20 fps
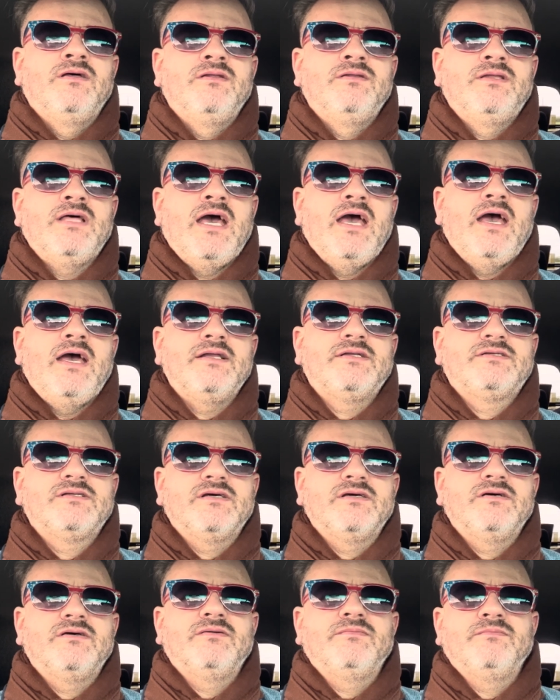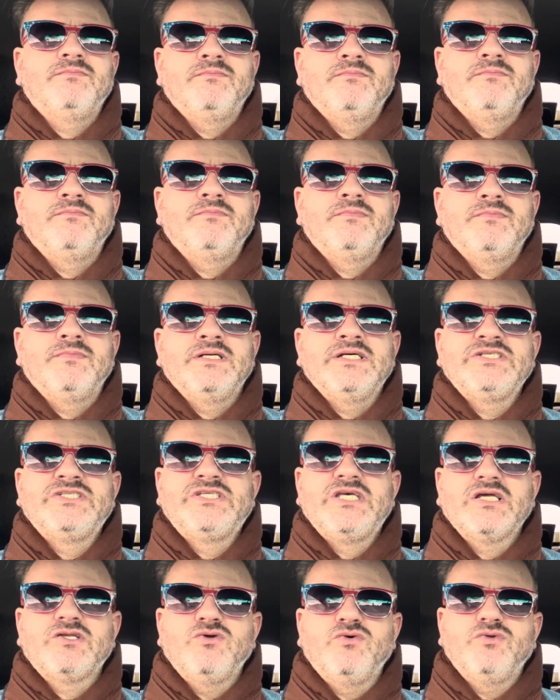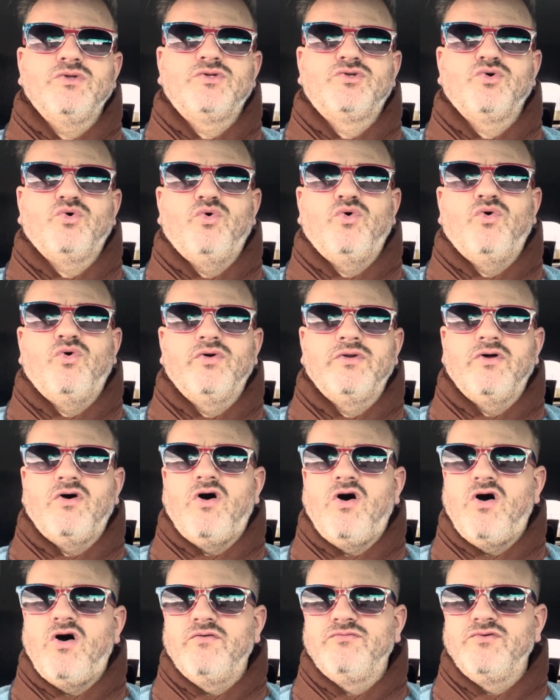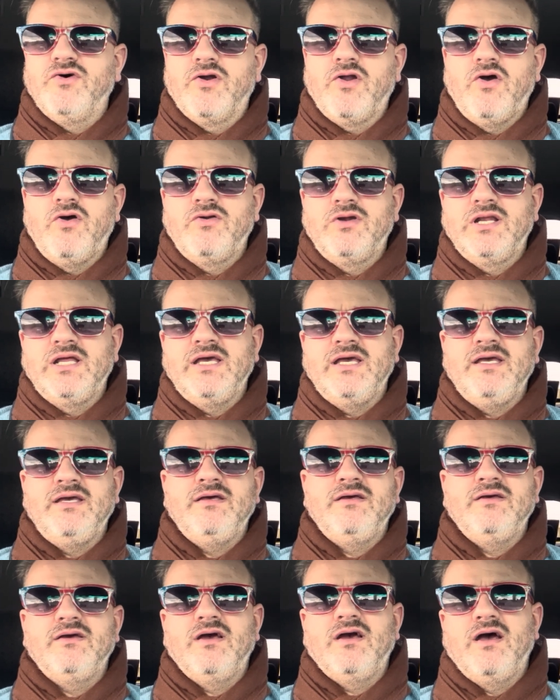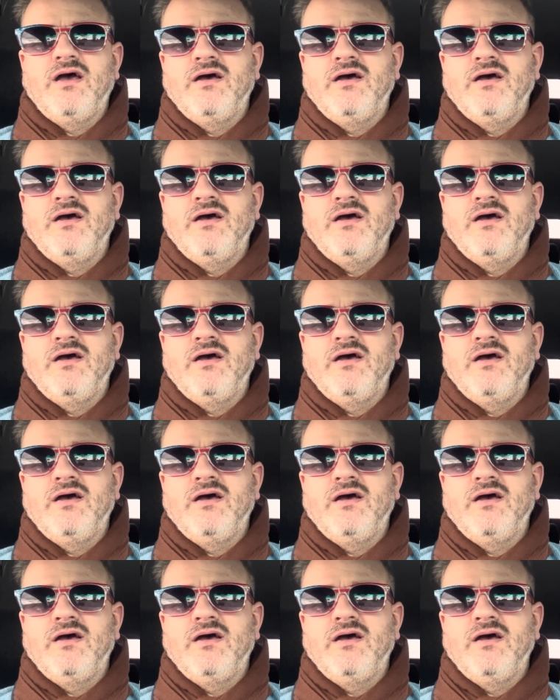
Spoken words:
that signalled the dawn of not only